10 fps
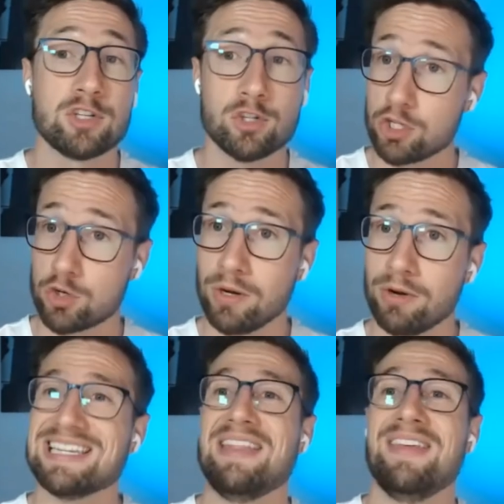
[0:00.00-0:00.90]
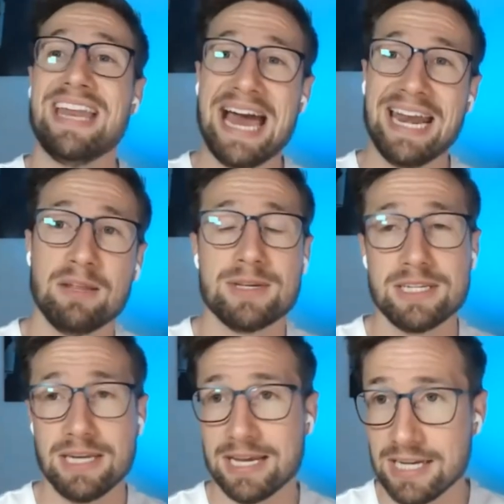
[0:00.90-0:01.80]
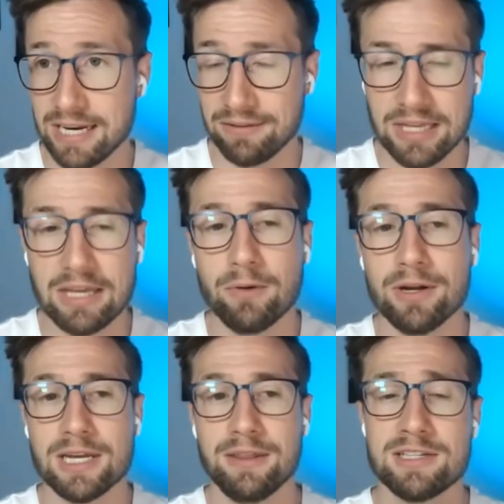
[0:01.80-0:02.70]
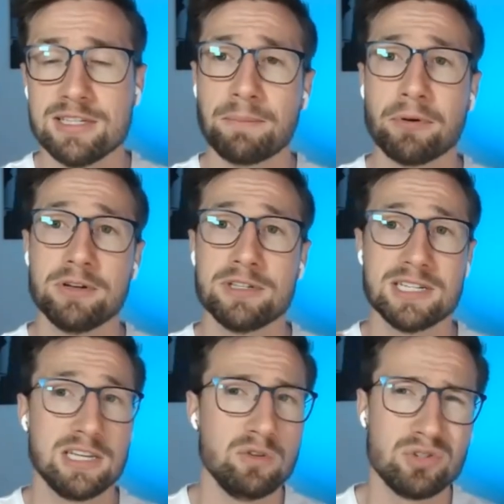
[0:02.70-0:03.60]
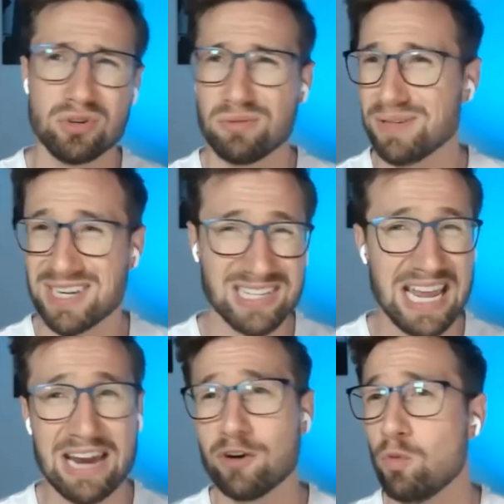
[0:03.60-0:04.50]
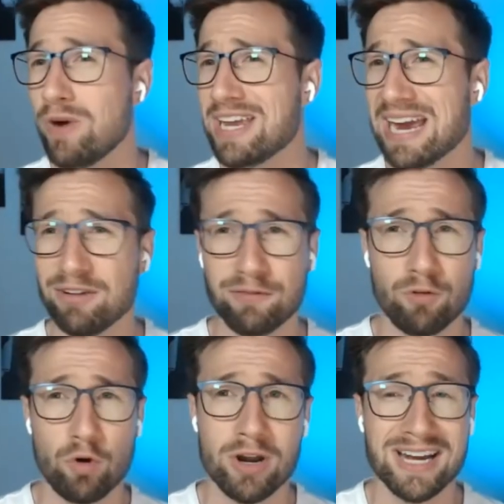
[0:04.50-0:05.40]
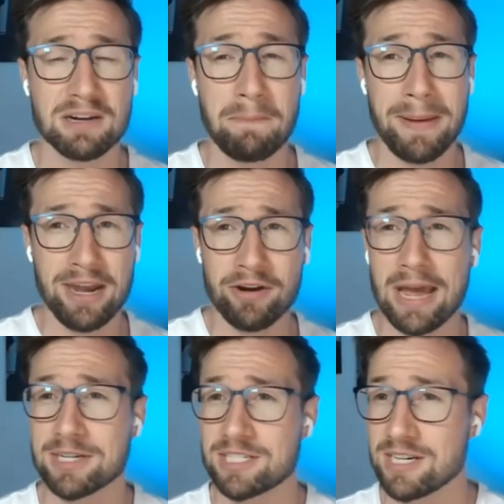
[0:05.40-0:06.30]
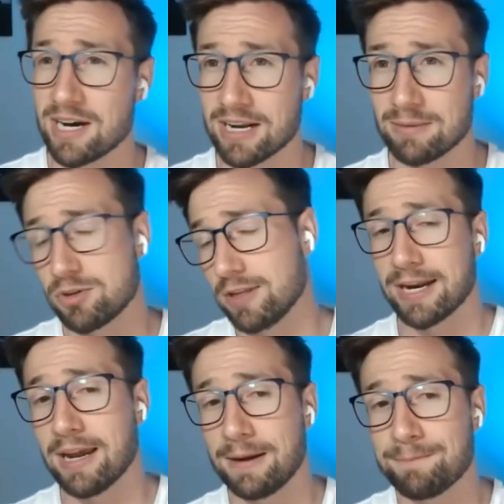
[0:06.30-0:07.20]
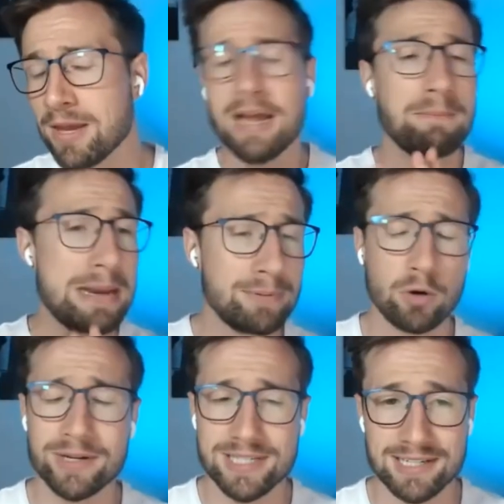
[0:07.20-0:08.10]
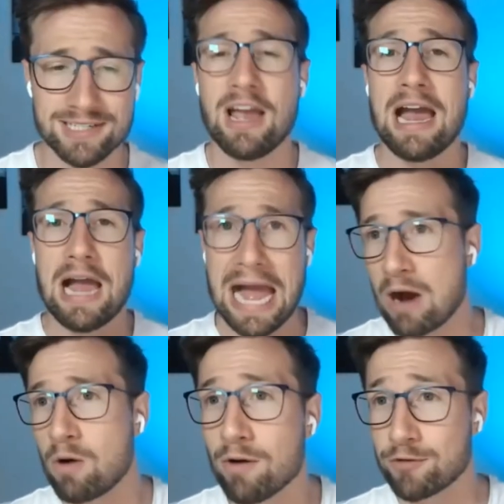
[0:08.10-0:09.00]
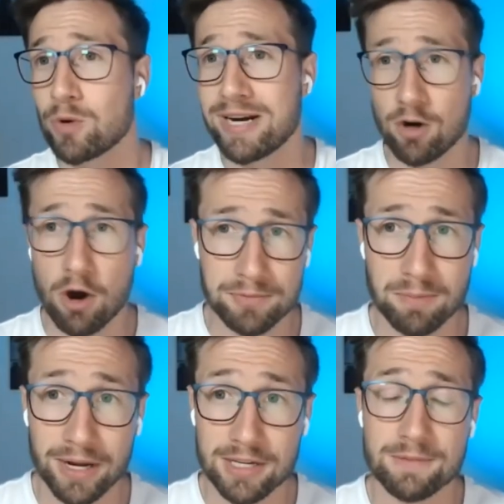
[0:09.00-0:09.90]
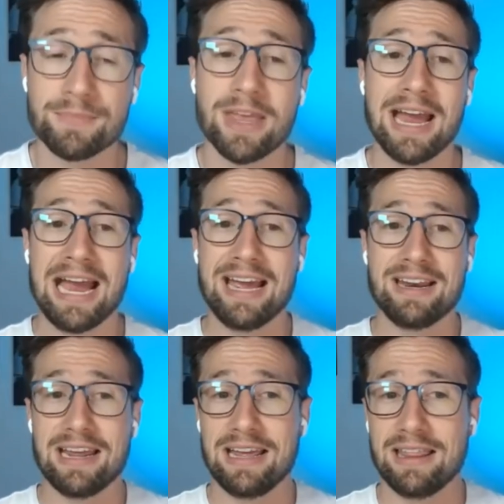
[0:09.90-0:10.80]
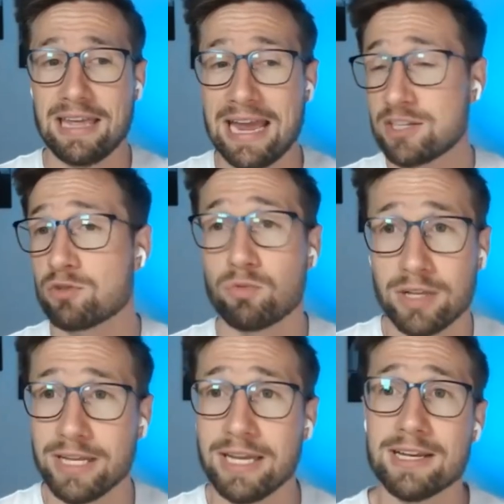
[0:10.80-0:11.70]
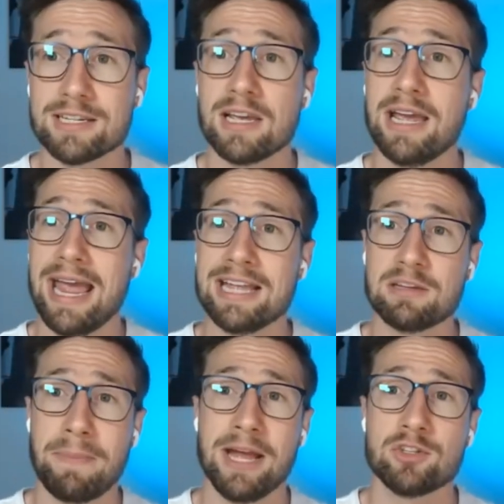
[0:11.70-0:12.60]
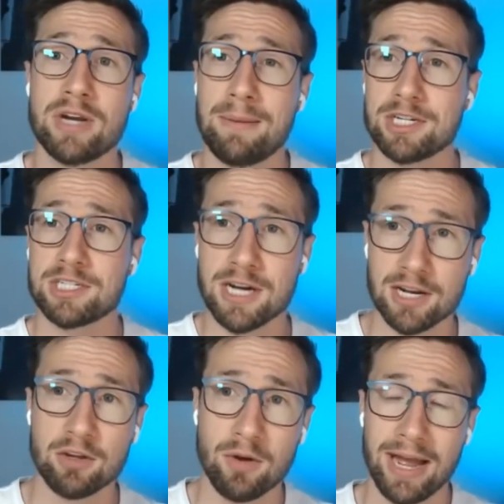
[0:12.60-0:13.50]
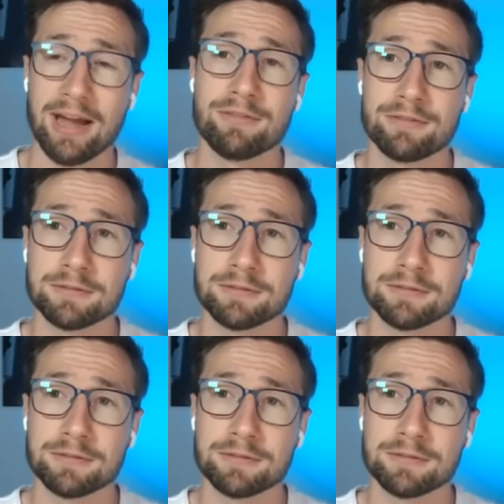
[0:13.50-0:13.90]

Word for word: search queries, and then adding them as, as negative keywords. And this is a process that you'll do potentially every week, every fortnight, depending on how much data comes through that account. People always ask, how often do I need to optimize? And the answer really is it depends on how much data you have